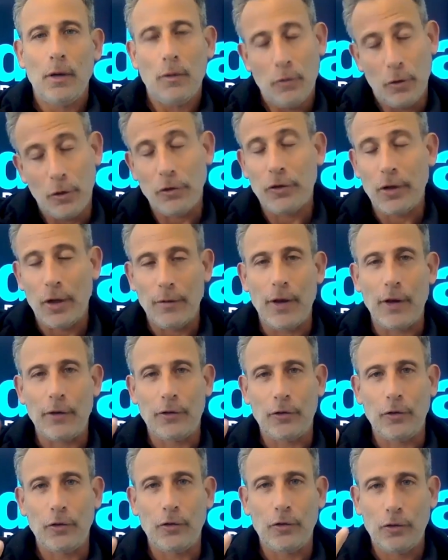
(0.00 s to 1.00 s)
Real estate
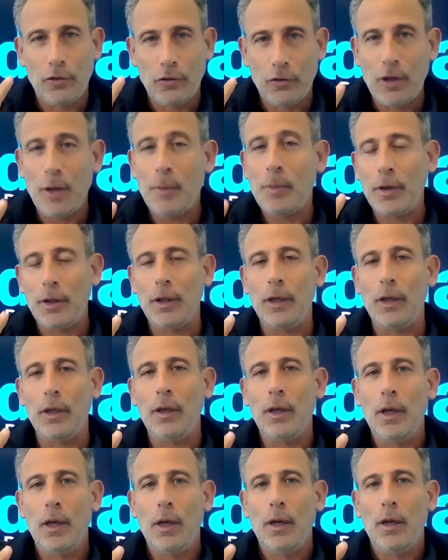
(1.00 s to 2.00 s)
investors
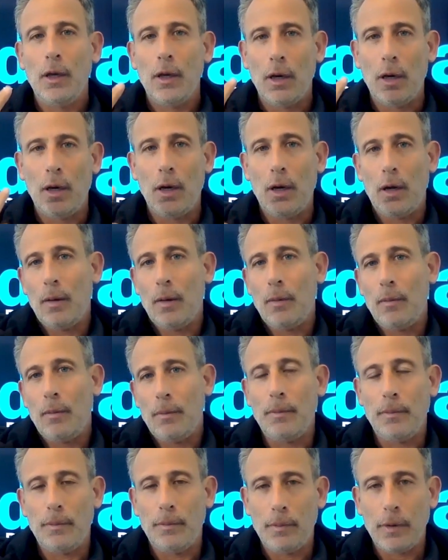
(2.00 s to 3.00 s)
typically um,
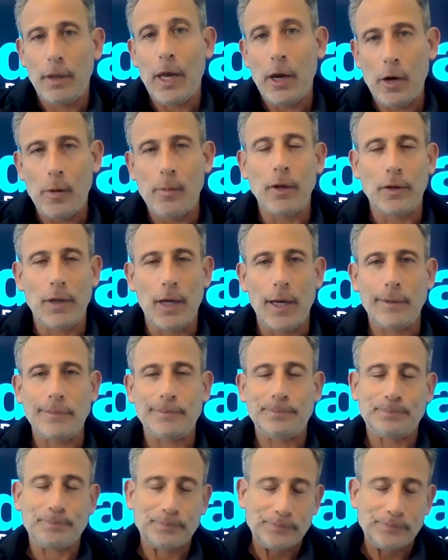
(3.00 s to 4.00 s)
care about that.